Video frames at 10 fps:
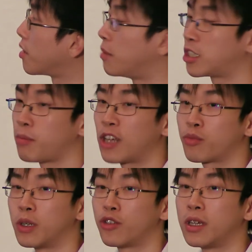a mismatch
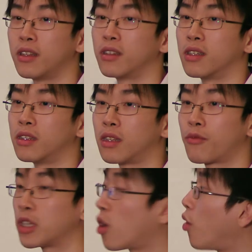between the
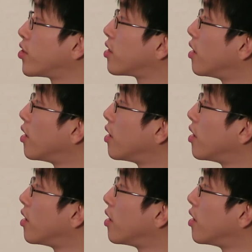different costs,